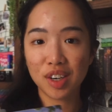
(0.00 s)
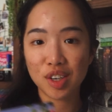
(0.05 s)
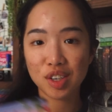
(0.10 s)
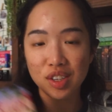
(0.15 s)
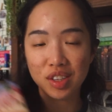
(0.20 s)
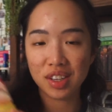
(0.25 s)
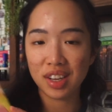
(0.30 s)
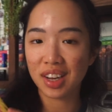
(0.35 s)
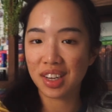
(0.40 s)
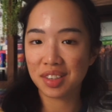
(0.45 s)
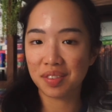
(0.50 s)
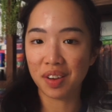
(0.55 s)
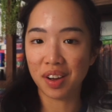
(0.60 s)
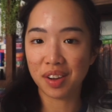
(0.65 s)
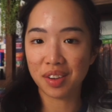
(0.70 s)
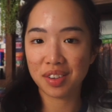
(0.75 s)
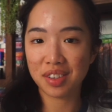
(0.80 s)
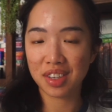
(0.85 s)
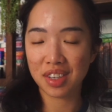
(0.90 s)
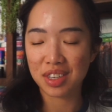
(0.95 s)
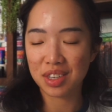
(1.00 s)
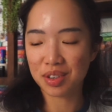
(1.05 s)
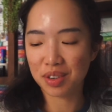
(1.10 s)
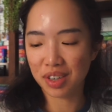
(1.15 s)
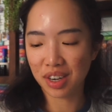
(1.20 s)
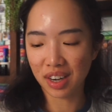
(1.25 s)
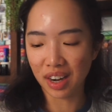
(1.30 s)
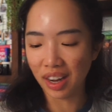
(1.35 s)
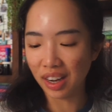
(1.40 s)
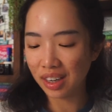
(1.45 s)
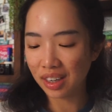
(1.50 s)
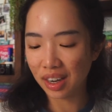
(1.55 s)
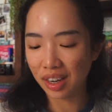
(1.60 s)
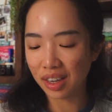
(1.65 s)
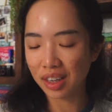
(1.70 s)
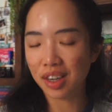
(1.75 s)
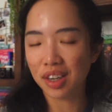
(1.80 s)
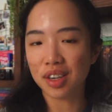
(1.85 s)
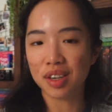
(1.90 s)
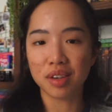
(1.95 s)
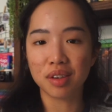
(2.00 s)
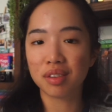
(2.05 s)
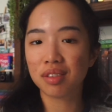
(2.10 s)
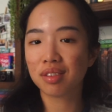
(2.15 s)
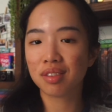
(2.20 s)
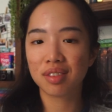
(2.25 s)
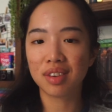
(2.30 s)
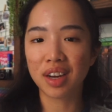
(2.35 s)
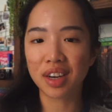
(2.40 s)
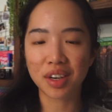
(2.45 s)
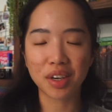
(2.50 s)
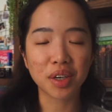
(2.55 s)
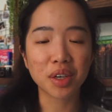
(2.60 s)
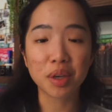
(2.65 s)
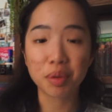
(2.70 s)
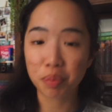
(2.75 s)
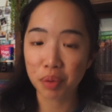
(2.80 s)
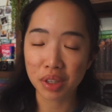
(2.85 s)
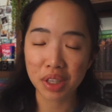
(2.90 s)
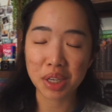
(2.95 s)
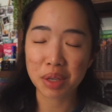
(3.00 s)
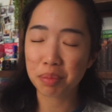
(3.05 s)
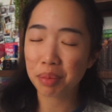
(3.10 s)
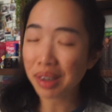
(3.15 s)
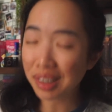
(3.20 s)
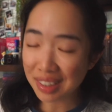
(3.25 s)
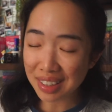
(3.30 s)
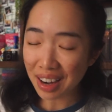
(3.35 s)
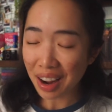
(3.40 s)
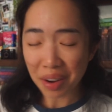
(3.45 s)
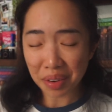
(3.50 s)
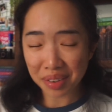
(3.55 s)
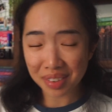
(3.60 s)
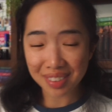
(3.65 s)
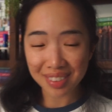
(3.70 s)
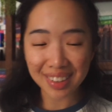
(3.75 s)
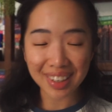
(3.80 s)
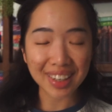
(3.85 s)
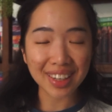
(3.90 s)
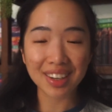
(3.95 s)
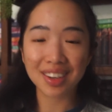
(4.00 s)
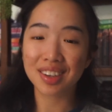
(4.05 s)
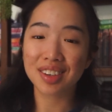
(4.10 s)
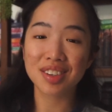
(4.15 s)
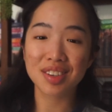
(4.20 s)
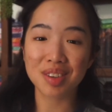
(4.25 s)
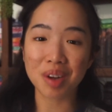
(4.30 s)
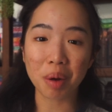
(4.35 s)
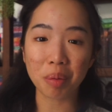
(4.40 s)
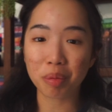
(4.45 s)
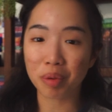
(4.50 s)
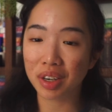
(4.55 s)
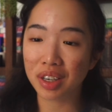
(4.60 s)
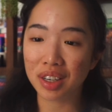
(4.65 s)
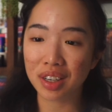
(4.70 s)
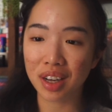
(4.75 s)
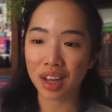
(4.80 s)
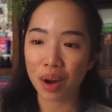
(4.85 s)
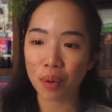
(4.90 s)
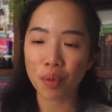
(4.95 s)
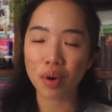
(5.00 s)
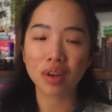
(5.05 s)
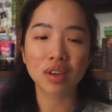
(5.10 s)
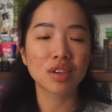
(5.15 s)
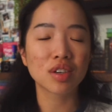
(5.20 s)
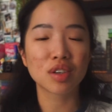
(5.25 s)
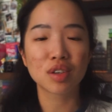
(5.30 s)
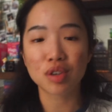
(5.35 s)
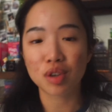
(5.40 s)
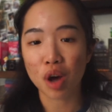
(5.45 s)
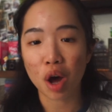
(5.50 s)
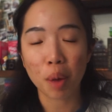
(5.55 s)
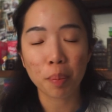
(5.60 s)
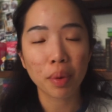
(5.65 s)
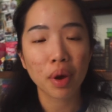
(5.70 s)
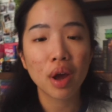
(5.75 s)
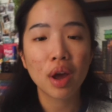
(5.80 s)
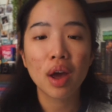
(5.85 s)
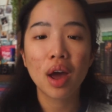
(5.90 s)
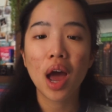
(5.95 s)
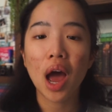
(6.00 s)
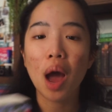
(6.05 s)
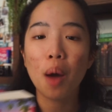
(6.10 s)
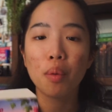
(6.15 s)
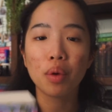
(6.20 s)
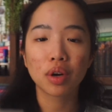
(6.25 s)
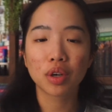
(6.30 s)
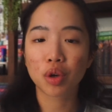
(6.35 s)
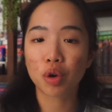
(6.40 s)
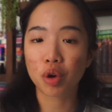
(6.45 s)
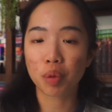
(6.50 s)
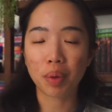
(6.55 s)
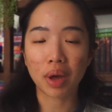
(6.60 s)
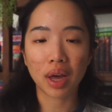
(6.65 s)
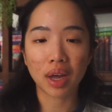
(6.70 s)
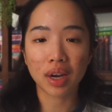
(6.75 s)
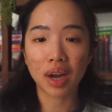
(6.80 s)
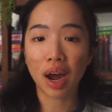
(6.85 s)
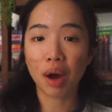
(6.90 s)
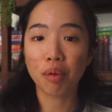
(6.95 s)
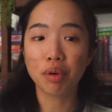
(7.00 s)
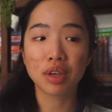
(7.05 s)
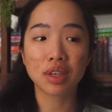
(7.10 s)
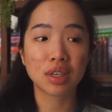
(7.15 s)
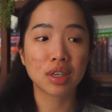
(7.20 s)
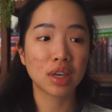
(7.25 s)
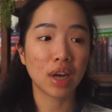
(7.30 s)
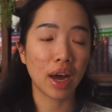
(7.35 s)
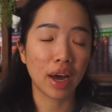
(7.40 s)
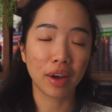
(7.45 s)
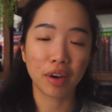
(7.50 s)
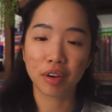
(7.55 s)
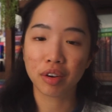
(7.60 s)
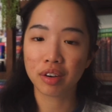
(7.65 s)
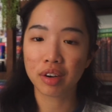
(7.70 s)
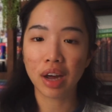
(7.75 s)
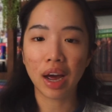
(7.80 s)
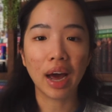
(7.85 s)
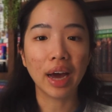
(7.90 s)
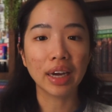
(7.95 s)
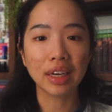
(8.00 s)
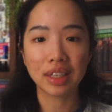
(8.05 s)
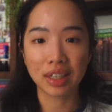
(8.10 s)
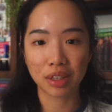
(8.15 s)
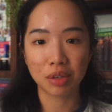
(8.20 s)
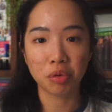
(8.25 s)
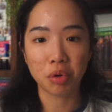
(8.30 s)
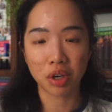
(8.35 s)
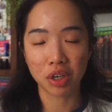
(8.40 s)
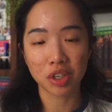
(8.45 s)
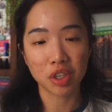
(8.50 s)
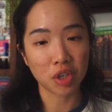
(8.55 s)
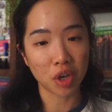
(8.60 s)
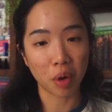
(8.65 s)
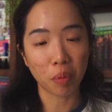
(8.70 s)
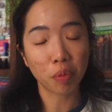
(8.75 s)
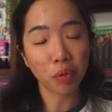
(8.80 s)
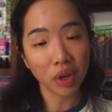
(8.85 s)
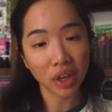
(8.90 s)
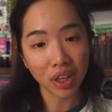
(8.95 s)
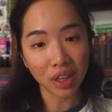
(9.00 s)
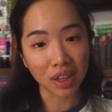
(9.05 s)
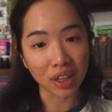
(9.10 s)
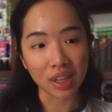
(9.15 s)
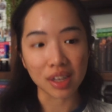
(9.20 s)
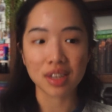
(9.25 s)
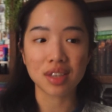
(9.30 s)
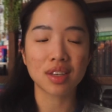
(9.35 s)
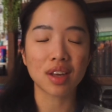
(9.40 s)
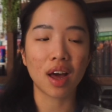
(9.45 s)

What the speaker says: The vows yesterday night. I couldn't put this book down. I couldn't stop reading. I wanted to stop. I wanted to go to bed. I was tired. I didn't want to stop reading this.